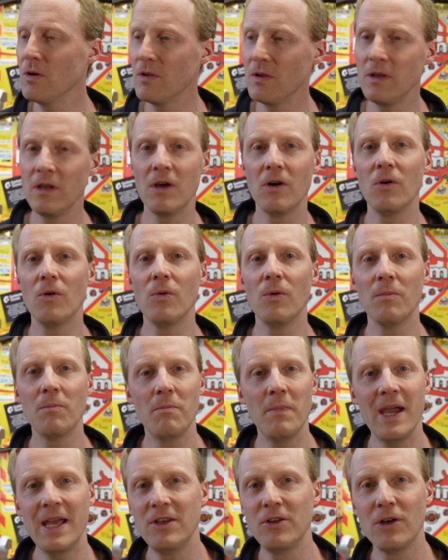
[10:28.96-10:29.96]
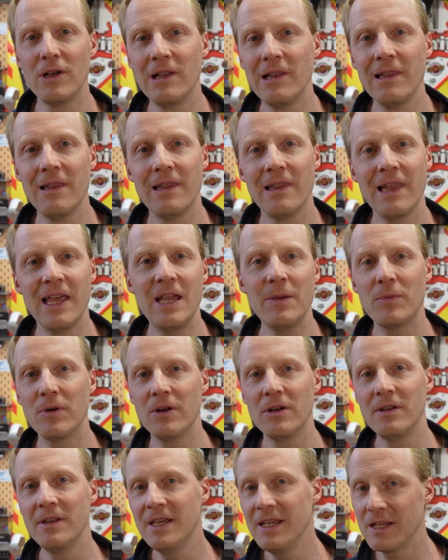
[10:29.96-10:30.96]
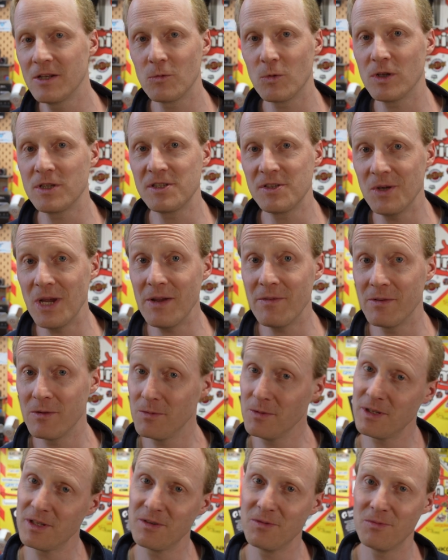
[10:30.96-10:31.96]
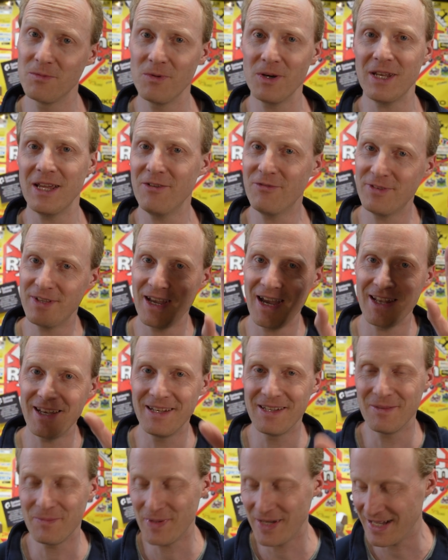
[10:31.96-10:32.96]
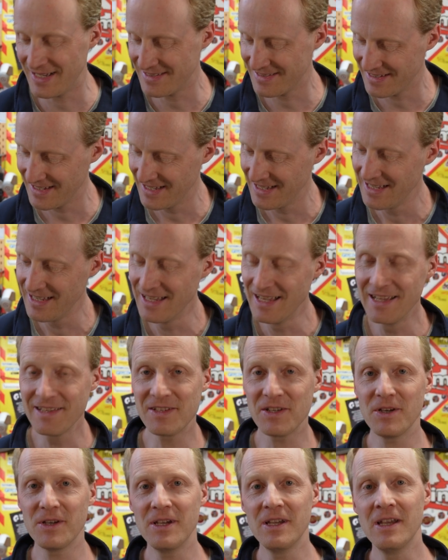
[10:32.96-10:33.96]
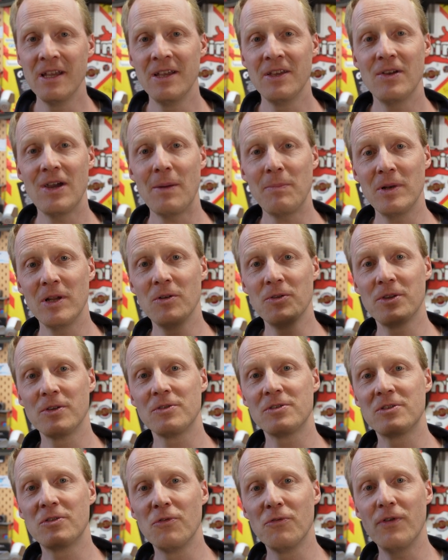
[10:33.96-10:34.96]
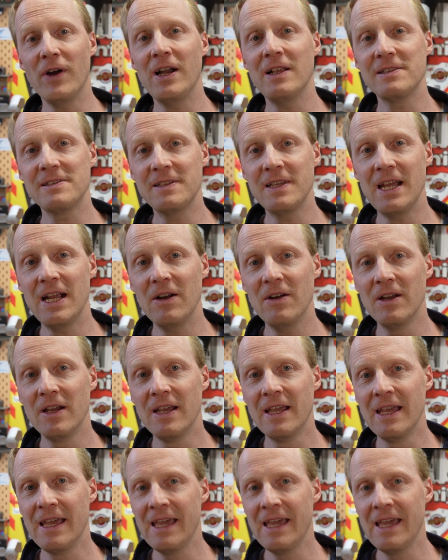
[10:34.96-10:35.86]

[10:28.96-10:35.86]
No manual labor needed whatsoever. What I've done in the past. So you upload those two files there